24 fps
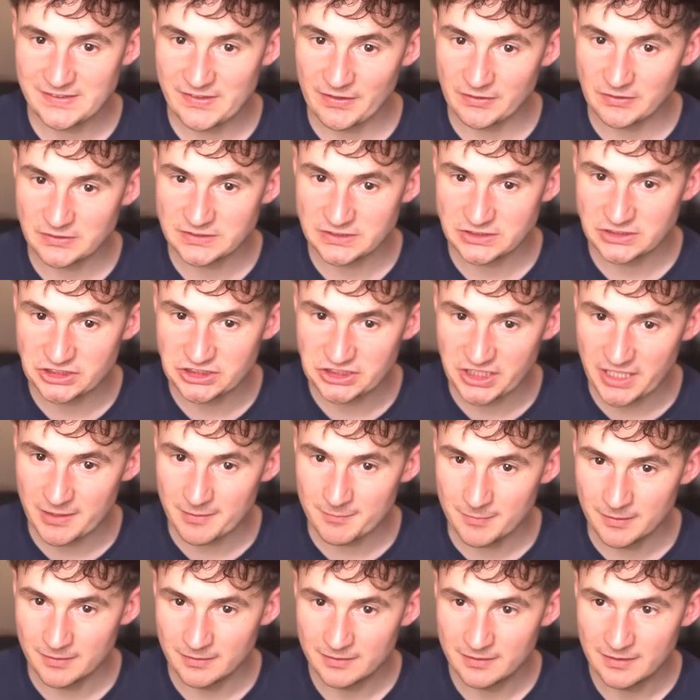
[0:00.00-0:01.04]
there's a
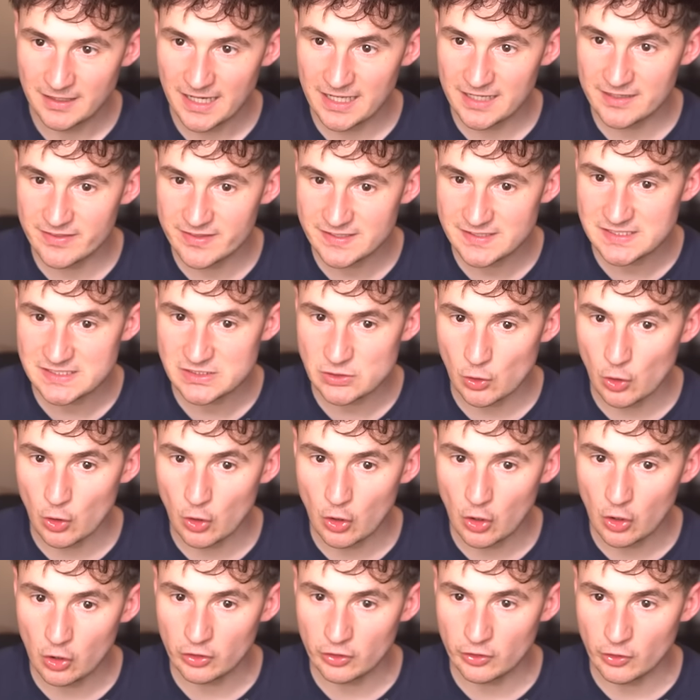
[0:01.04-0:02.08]
gym, and this is
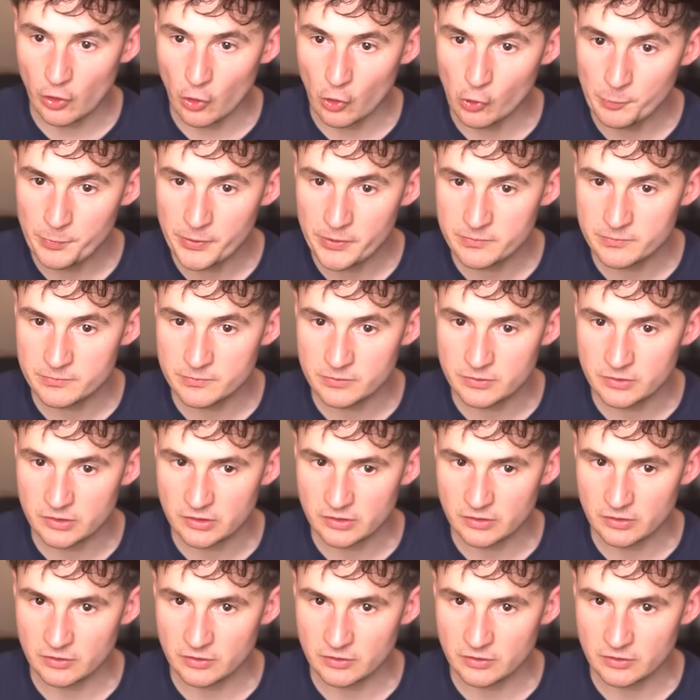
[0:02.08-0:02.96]
all open...